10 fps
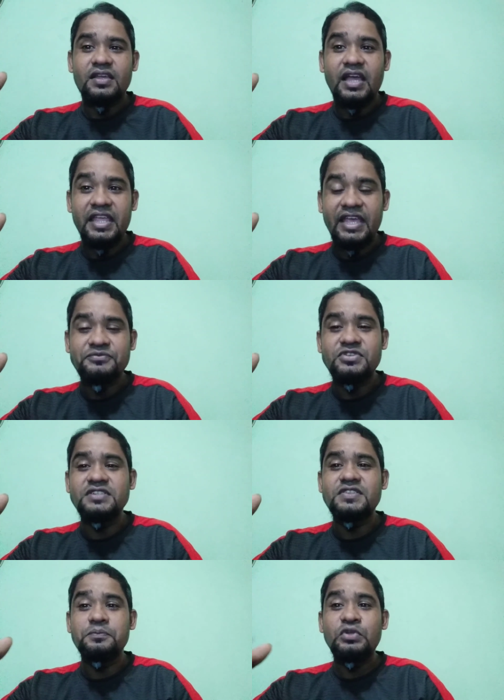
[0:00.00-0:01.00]

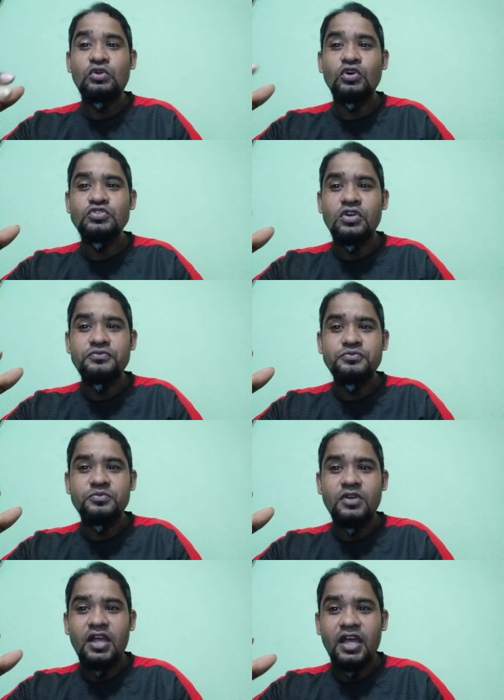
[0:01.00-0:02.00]
absence because of
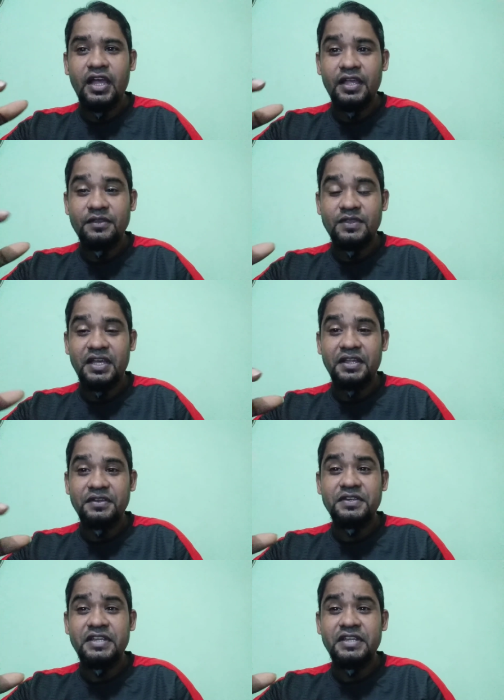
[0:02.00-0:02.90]
the